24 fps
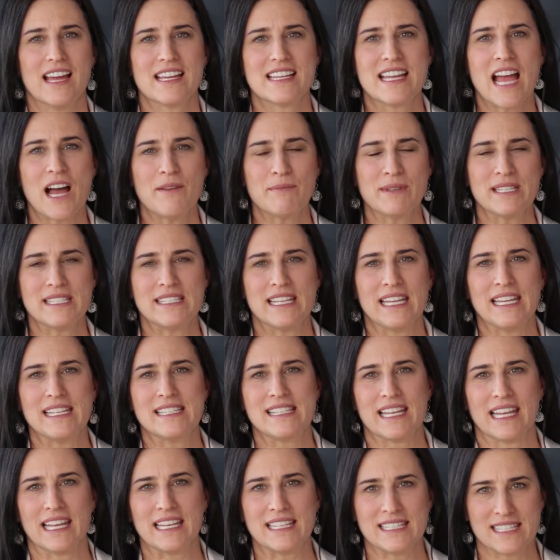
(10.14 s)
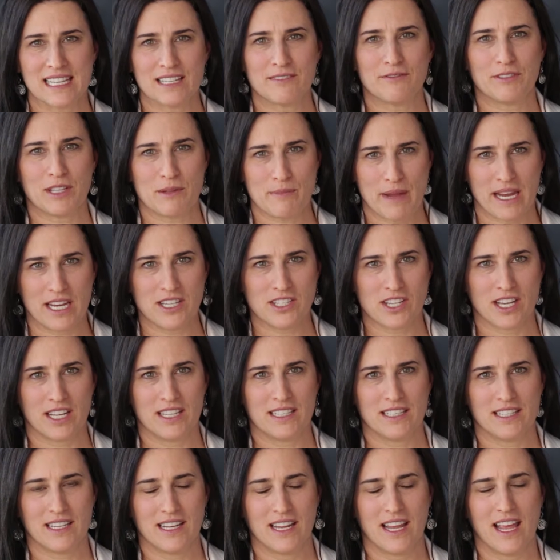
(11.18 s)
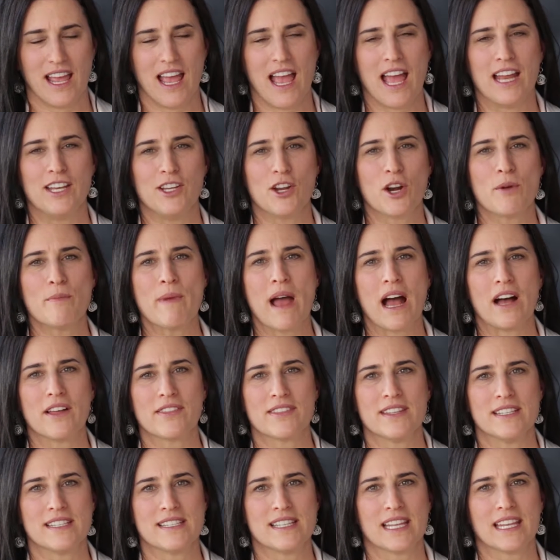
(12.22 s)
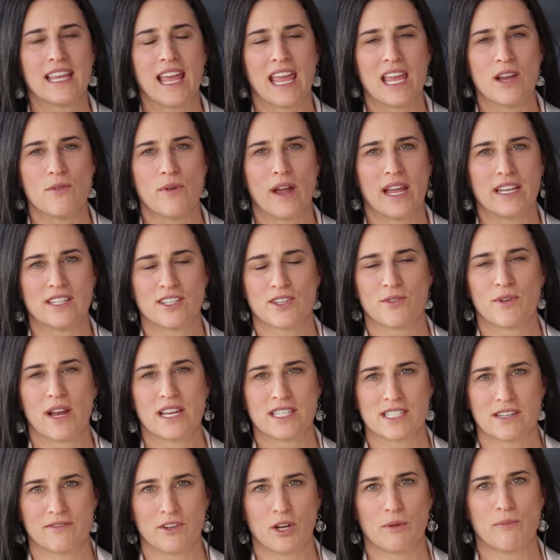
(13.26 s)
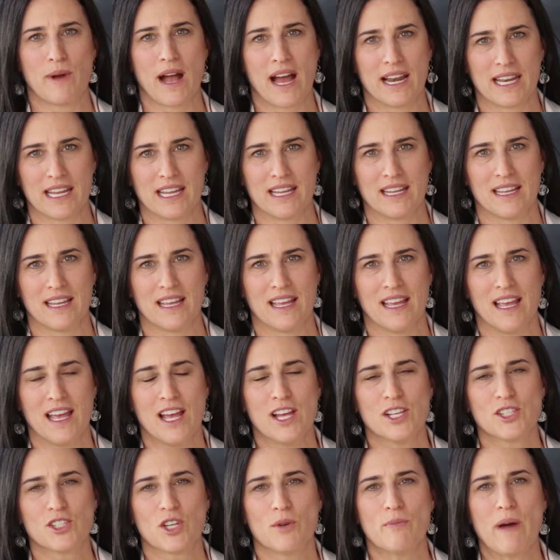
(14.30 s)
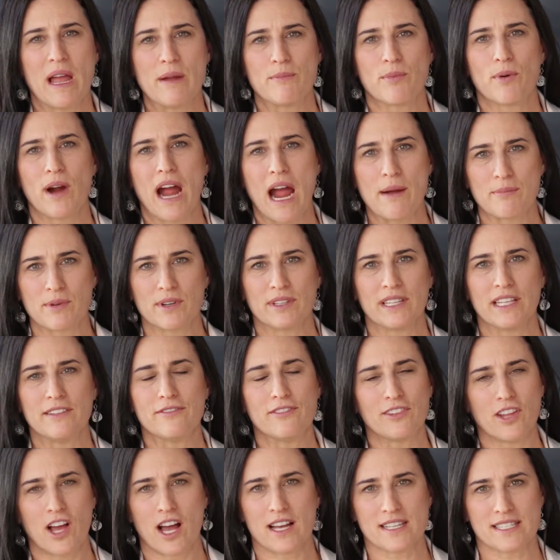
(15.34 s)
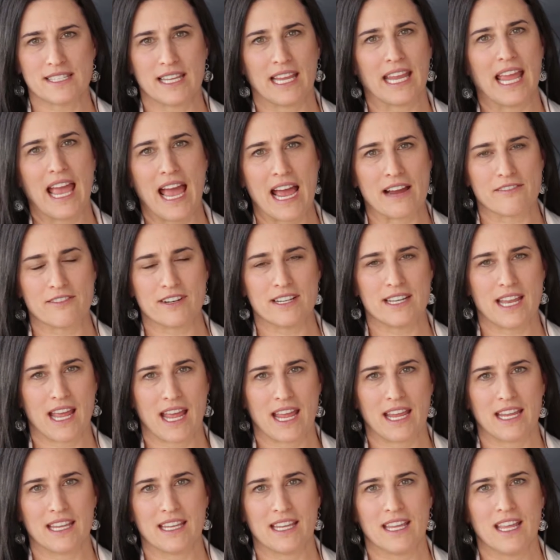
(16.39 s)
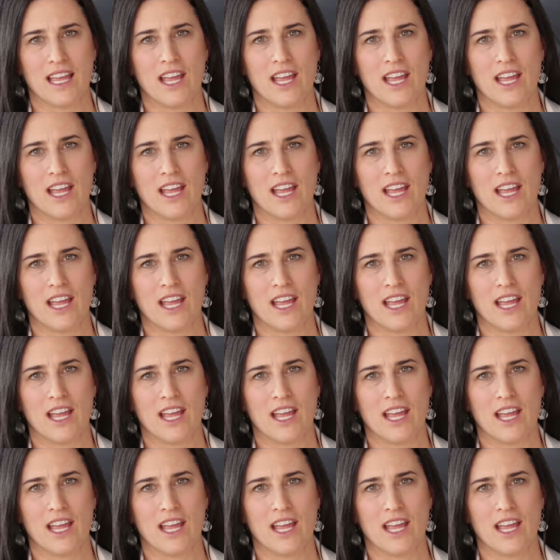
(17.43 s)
Gum disease is inflammation, and your mouth is the gateway to the rest of your body. So by properly flossing every day,